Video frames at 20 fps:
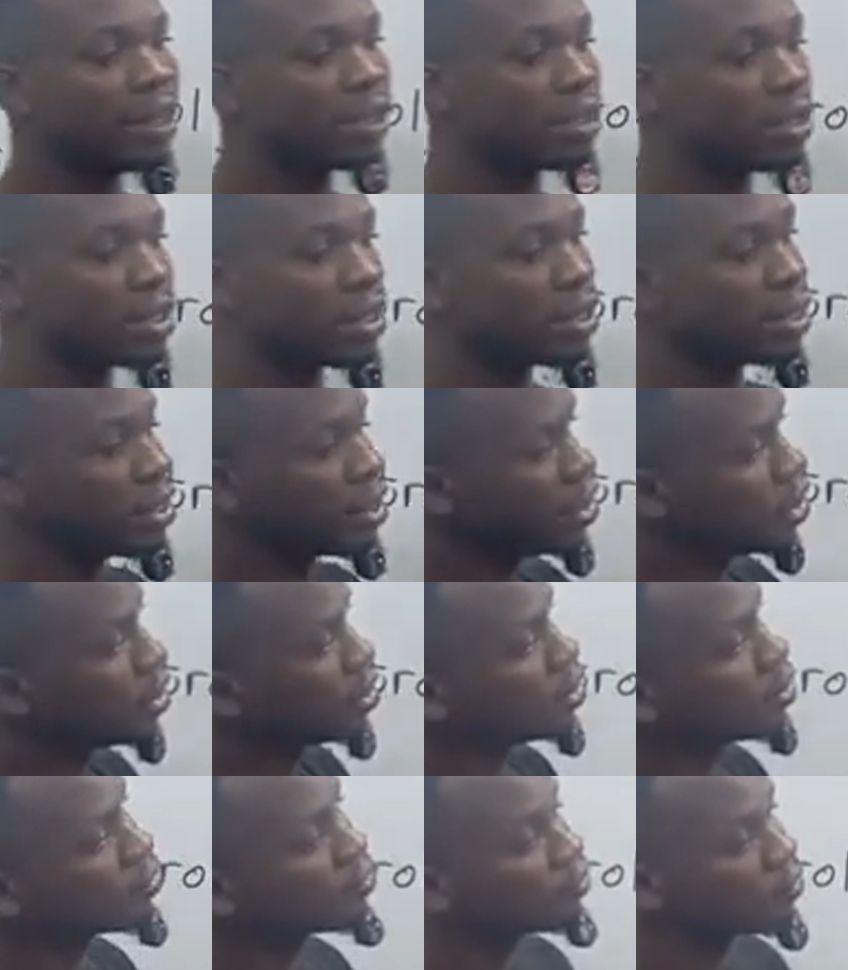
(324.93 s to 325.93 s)

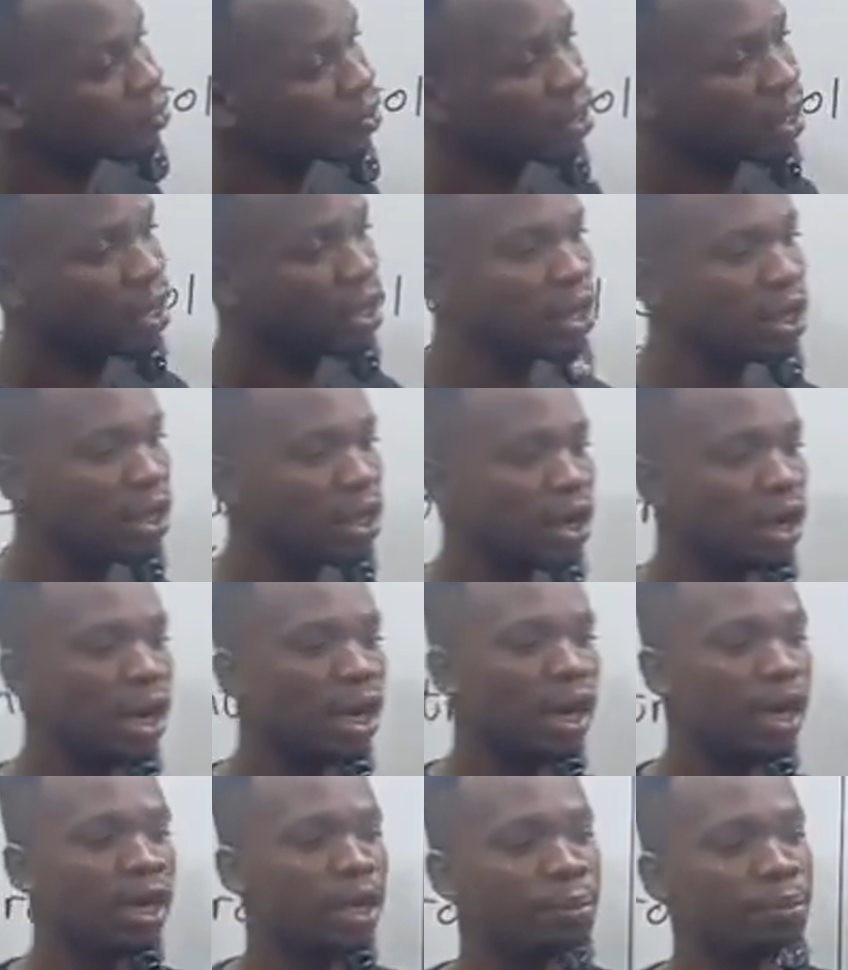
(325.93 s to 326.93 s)
Seeing
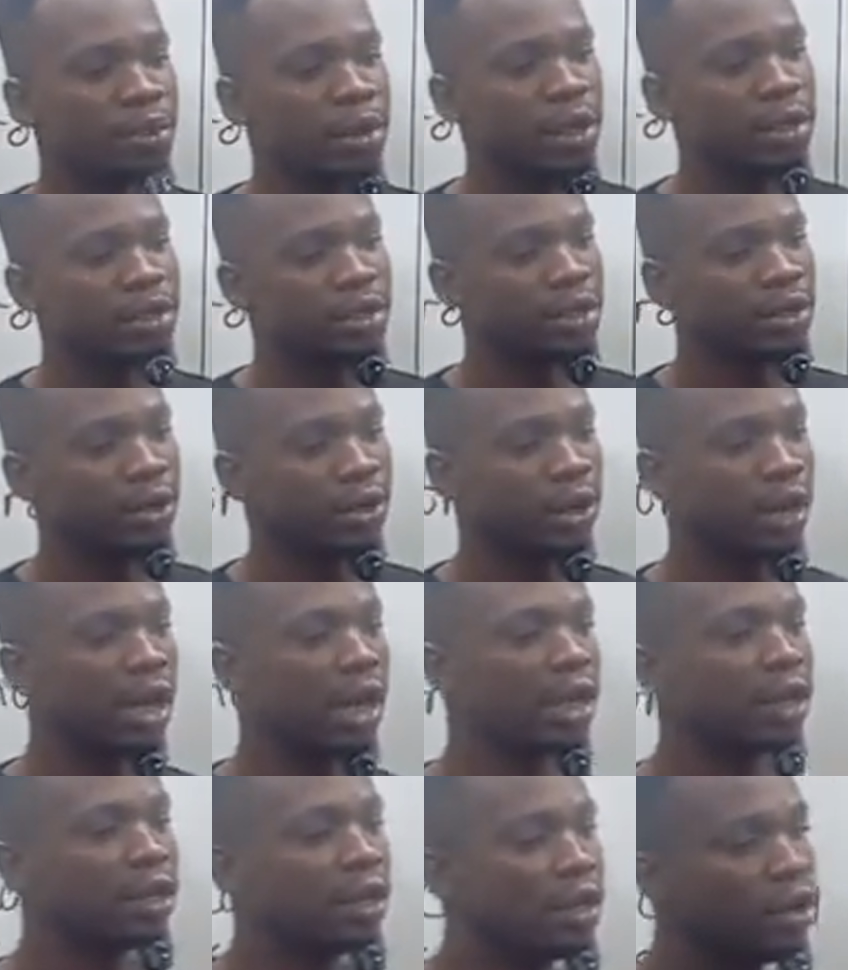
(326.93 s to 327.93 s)
a PLC
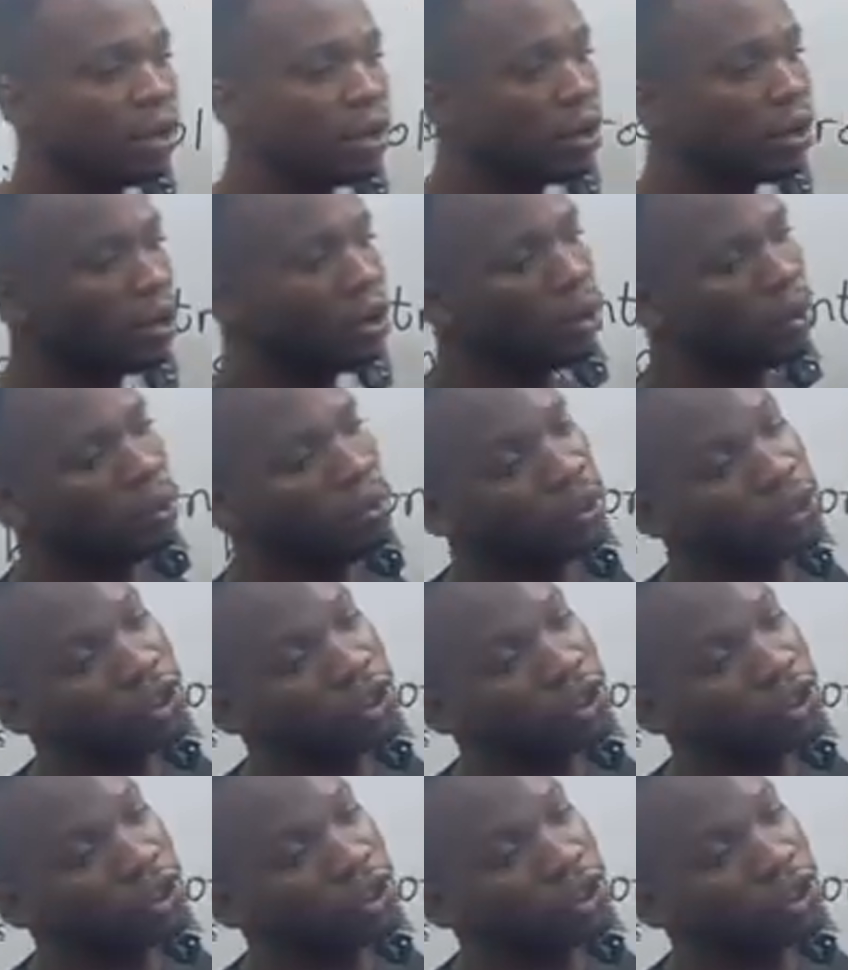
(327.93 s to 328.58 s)
online, or